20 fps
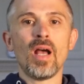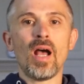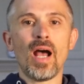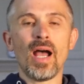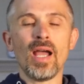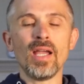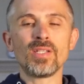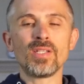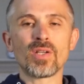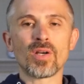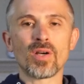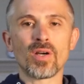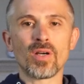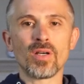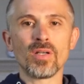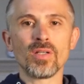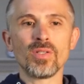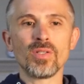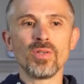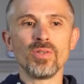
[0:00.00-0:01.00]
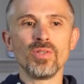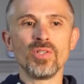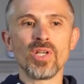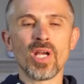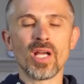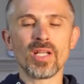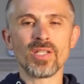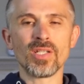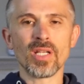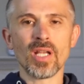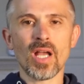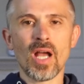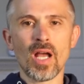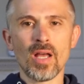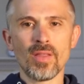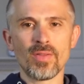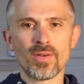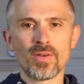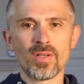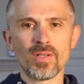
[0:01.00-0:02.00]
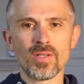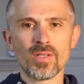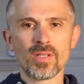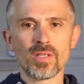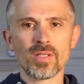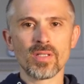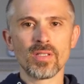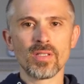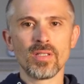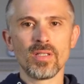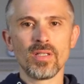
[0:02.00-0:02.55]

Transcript: I turned to judging others.